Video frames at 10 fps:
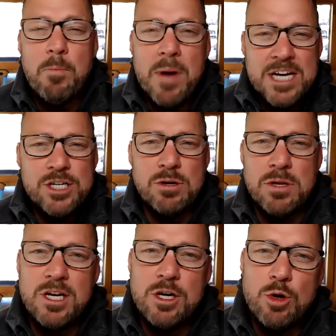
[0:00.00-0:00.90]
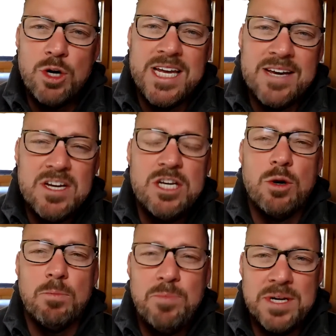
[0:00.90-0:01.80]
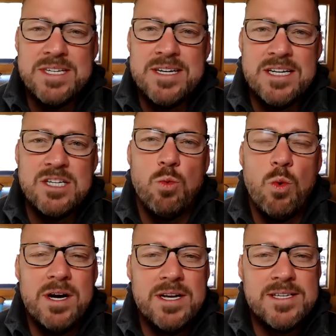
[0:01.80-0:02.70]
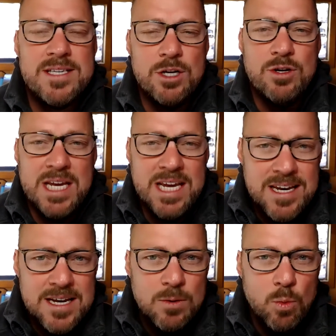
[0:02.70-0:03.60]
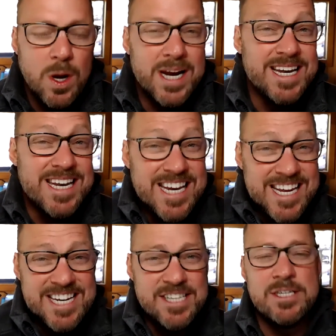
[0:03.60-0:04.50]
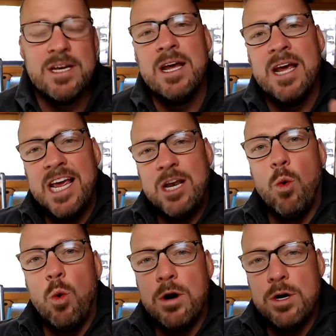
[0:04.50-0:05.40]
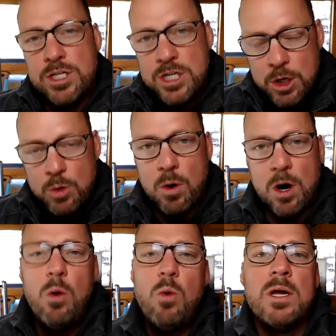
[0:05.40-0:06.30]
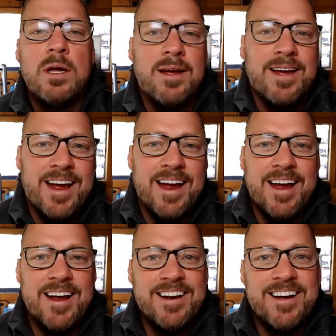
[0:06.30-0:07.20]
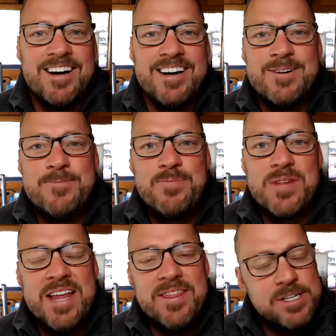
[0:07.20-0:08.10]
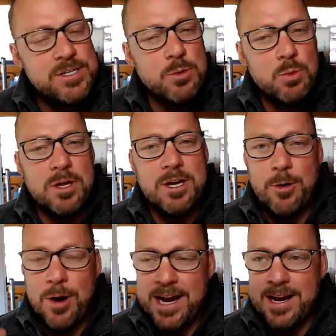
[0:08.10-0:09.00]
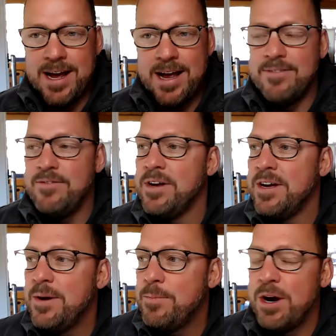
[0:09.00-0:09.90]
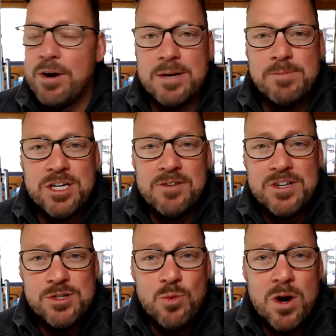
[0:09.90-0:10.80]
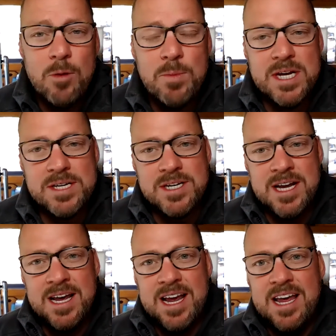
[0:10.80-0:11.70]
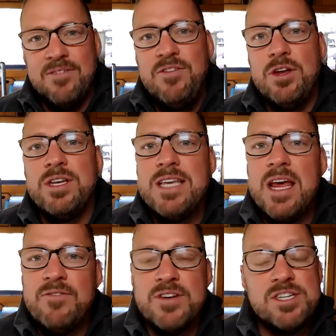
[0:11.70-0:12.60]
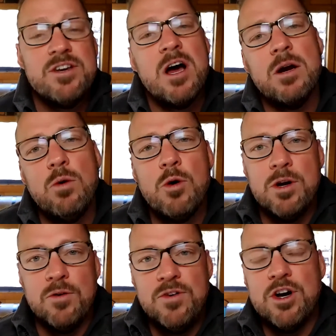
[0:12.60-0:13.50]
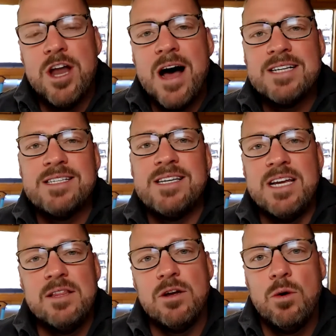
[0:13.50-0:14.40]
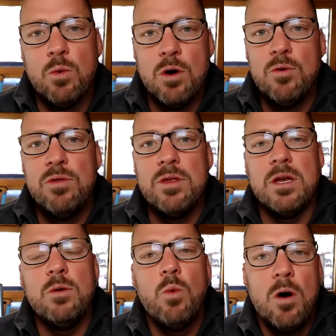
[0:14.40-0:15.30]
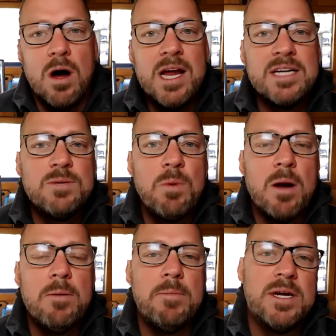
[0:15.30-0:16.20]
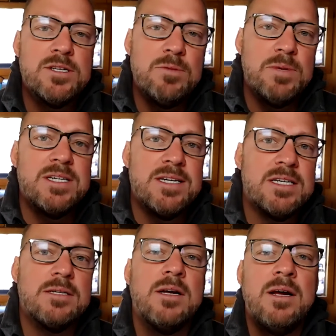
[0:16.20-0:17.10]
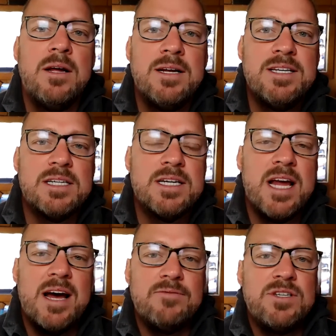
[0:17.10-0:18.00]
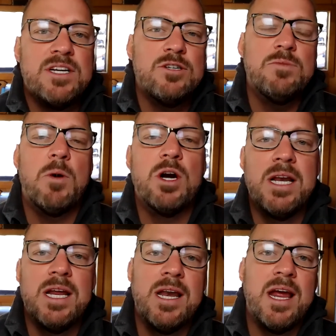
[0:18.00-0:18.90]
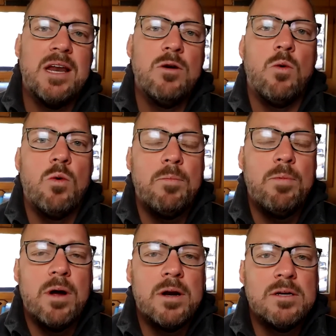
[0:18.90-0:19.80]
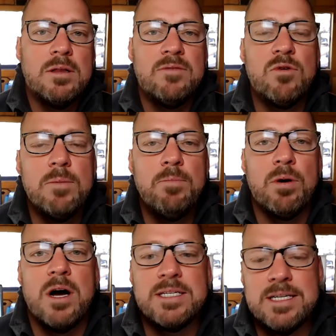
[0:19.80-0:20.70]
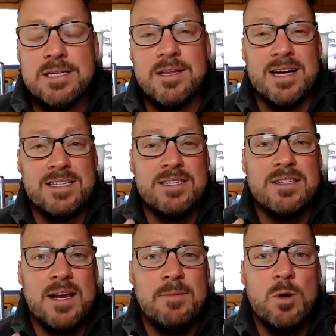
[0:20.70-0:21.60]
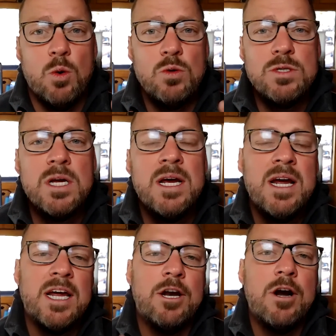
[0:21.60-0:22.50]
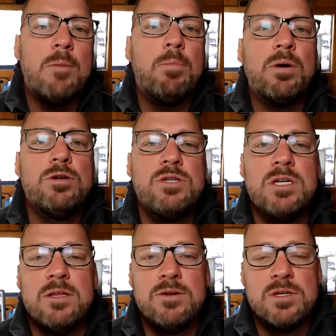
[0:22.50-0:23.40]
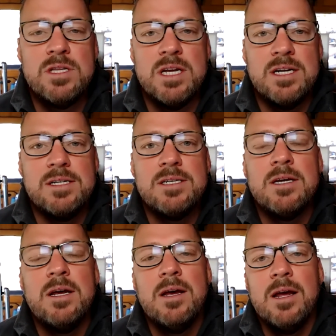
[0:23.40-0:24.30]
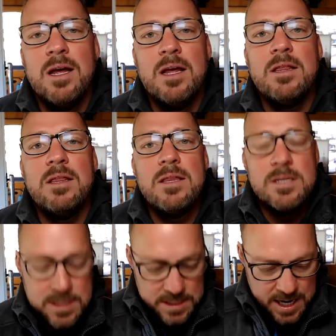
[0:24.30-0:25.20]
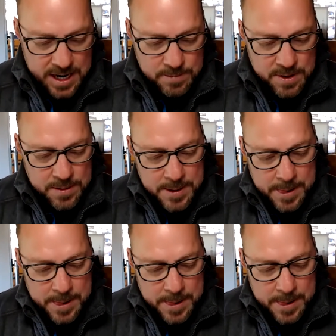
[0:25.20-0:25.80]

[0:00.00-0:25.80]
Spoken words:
make sure that you're giving your business what it is that you need, what it needs in order to grow. And this is a really great kind of paradigm shift as well, because if it's not growing, or if you're not seeing the growth that you want, it's probably because your business doesn't have sales, marketing, and or product delivery process that has the same goals, and you're not producing those things in the same